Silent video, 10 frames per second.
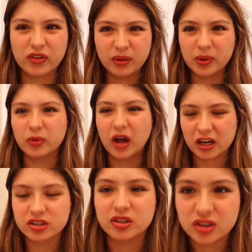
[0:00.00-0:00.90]
I feel like people
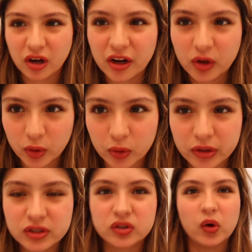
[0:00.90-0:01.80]
actually try New
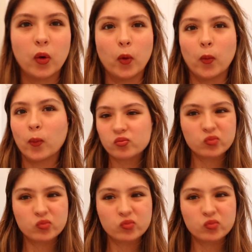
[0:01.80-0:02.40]
York, so